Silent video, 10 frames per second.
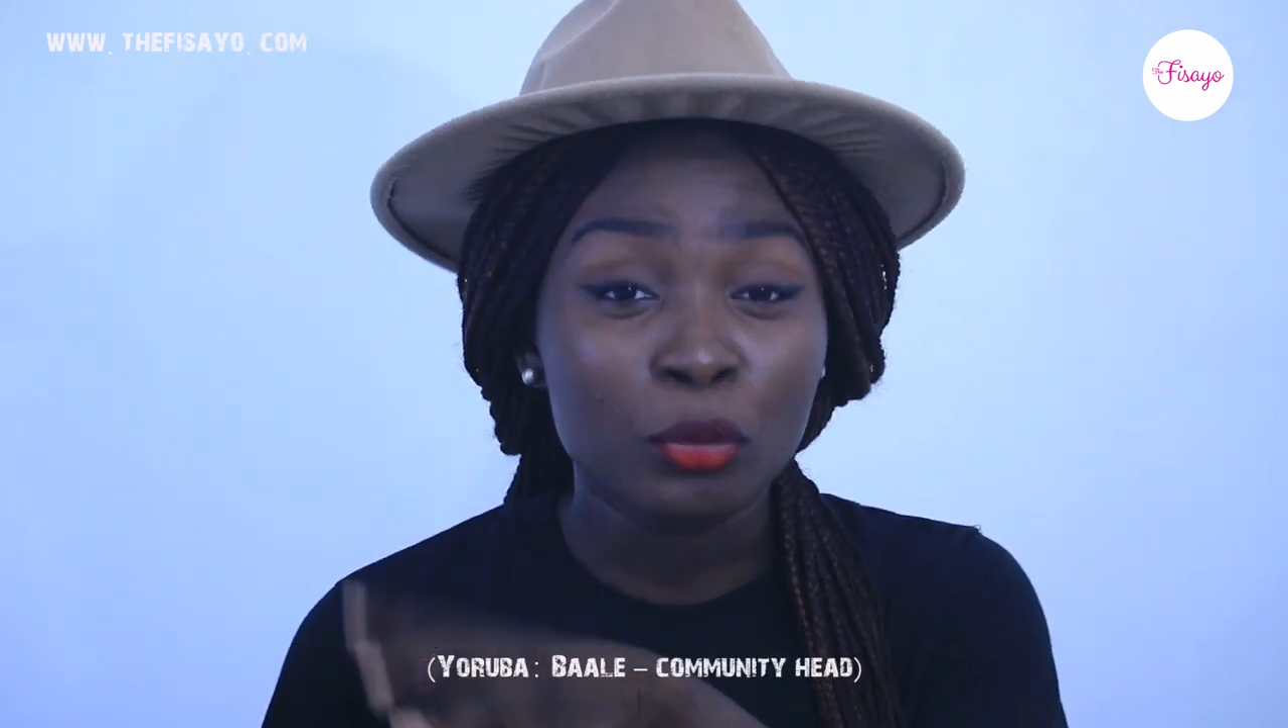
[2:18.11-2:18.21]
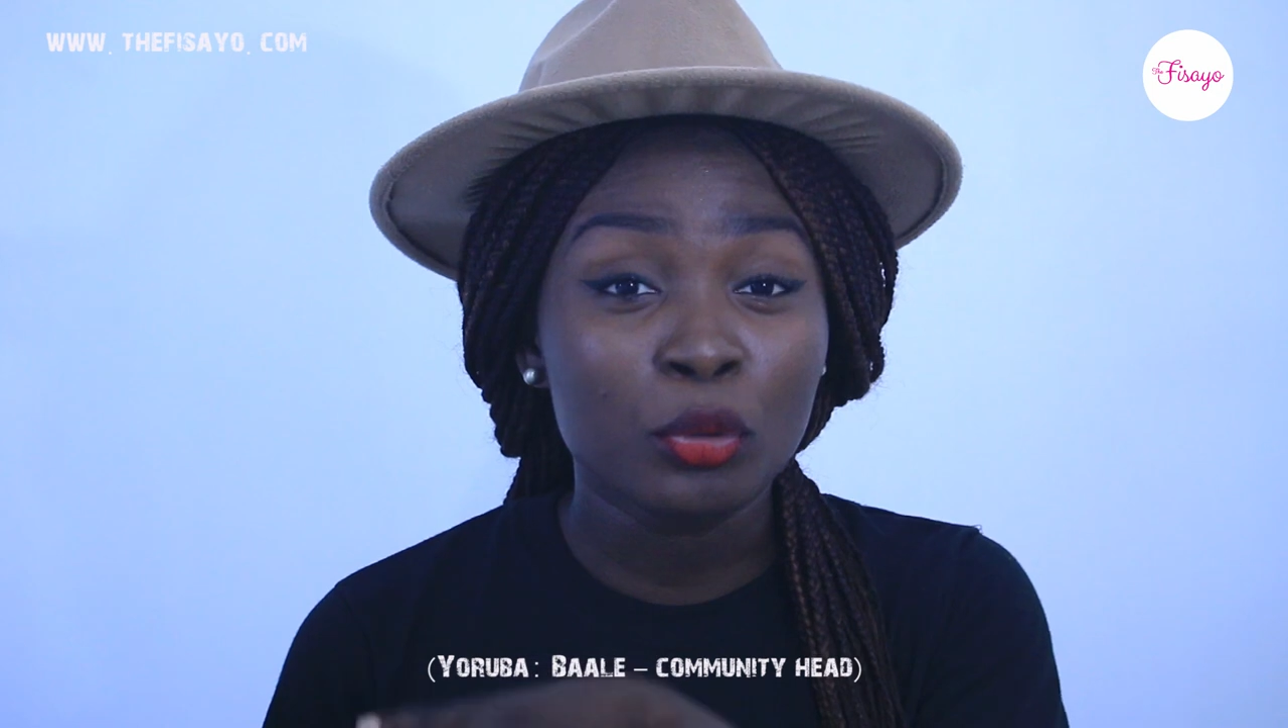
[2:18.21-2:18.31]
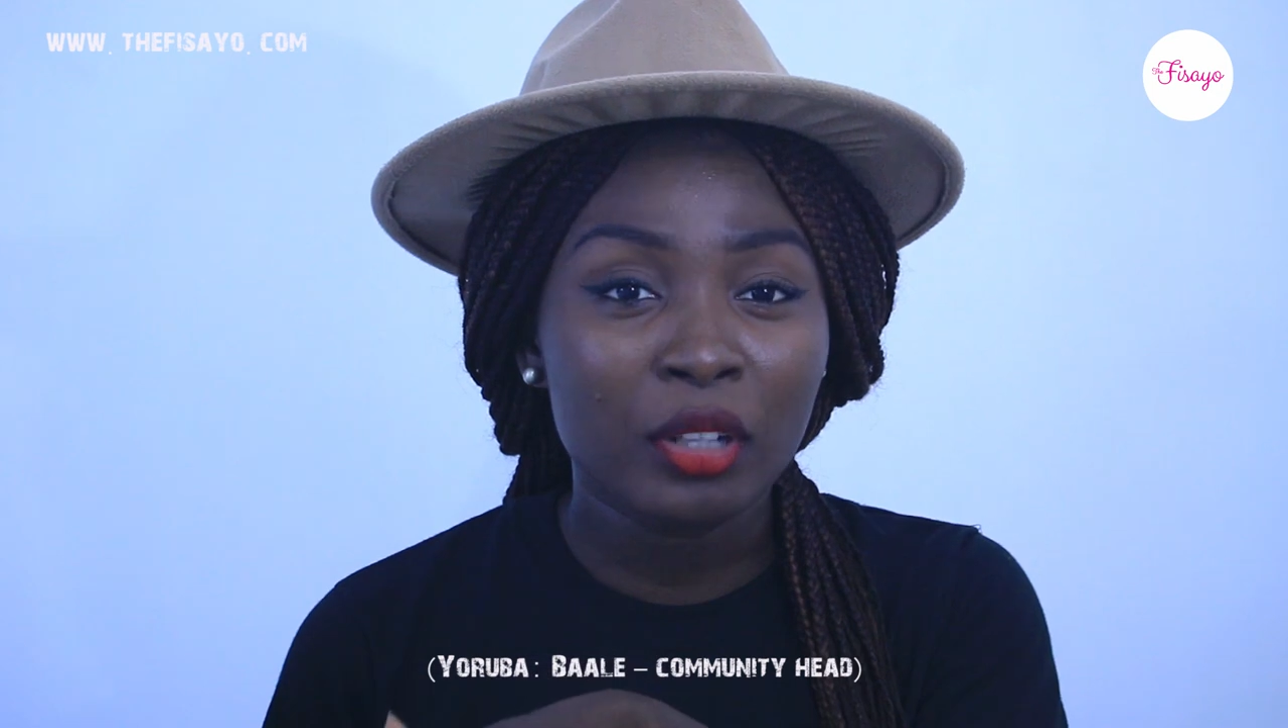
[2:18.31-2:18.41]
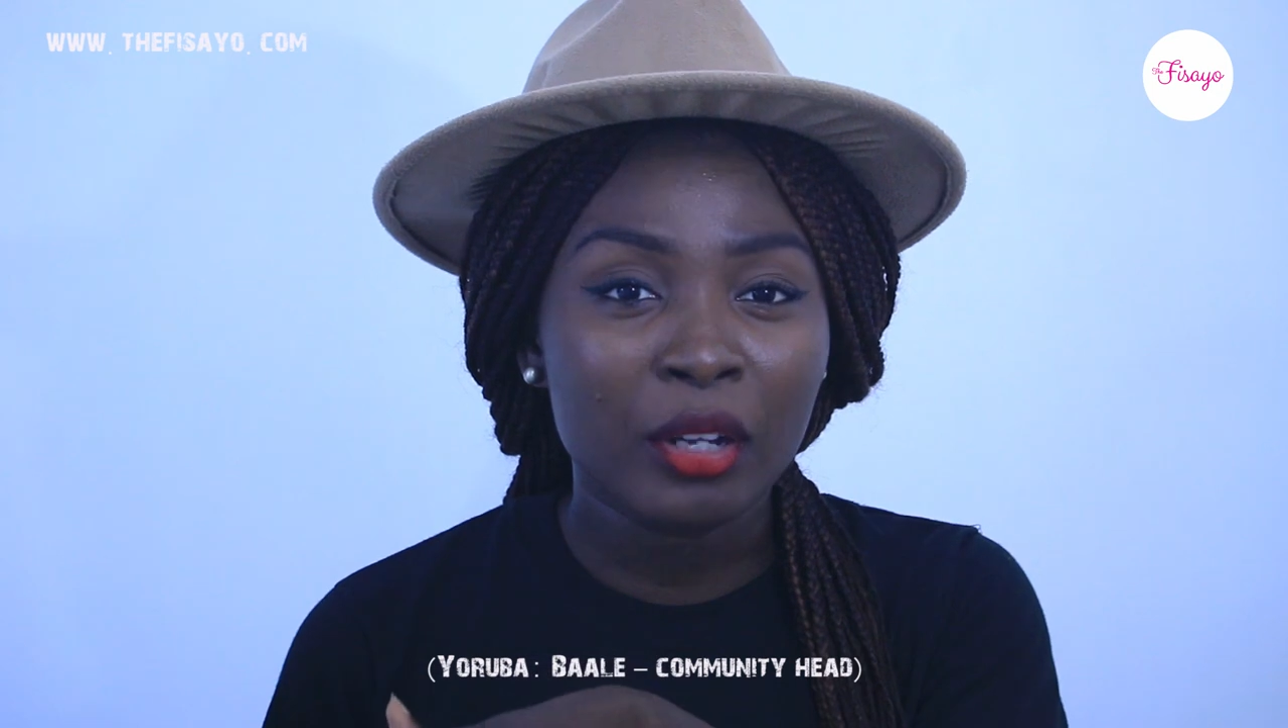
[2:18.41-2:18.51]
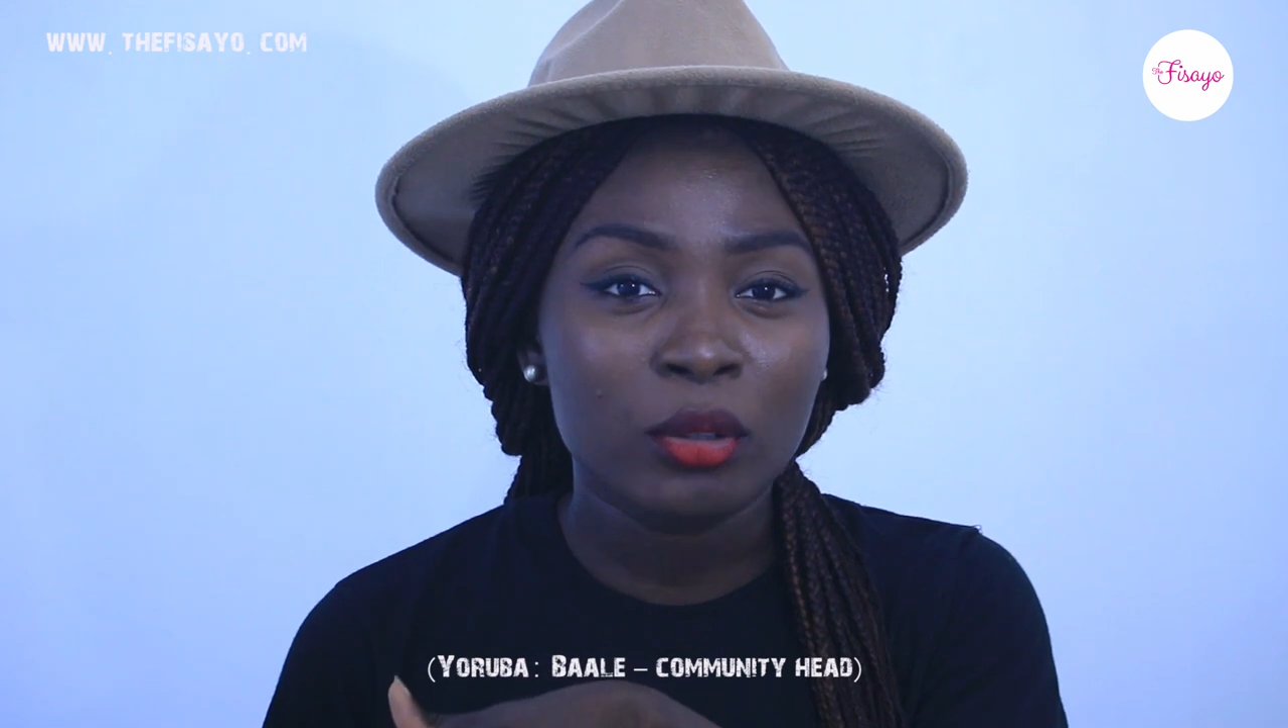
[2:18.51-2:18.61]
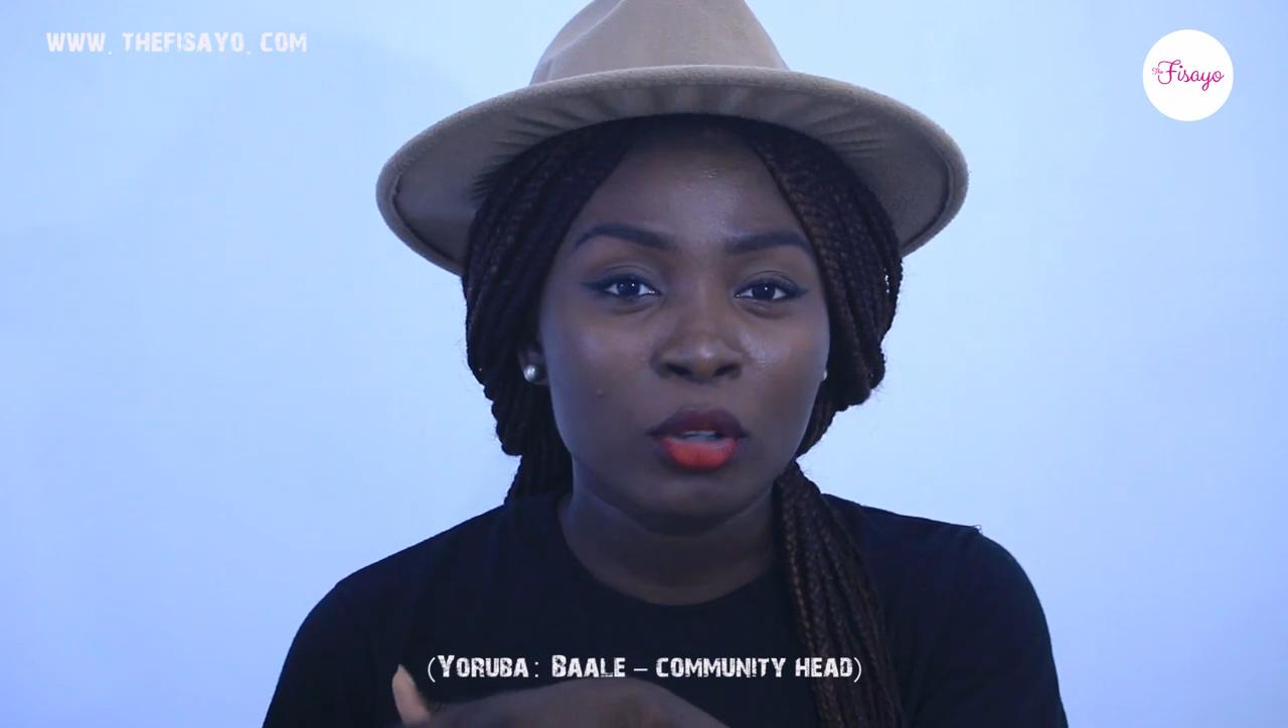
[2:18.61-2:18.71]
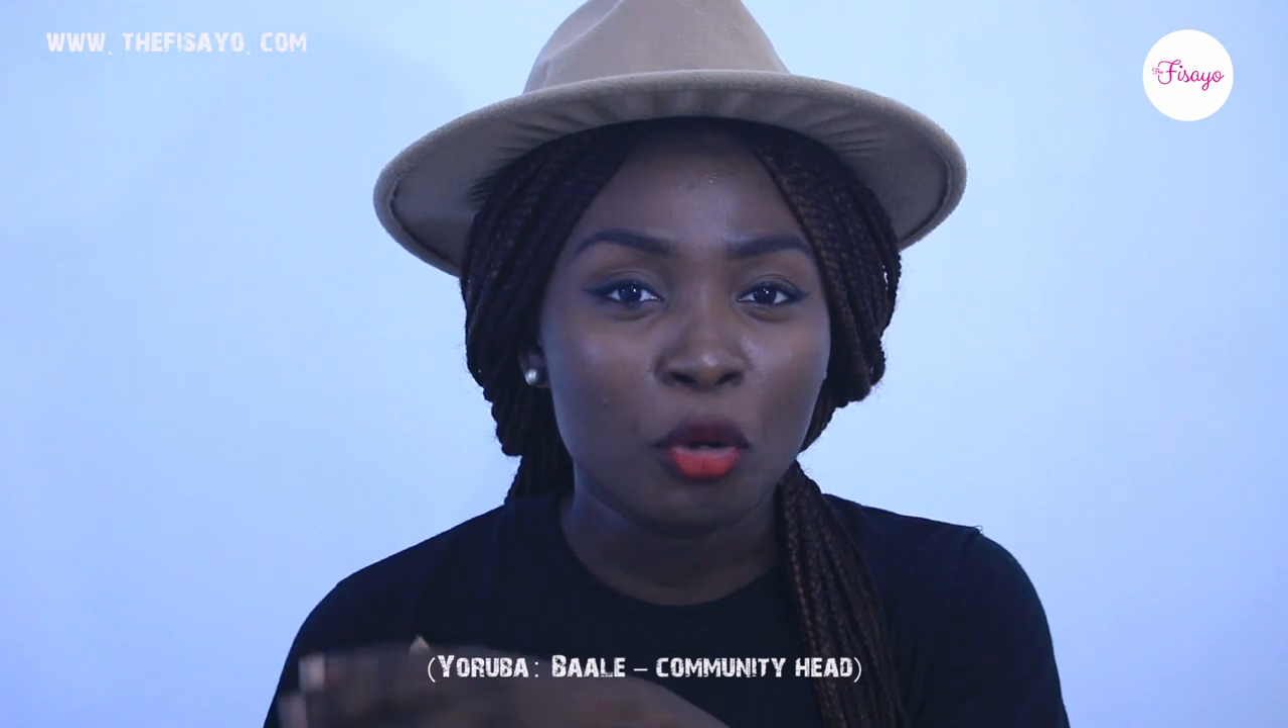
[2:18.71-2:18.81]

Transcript: rural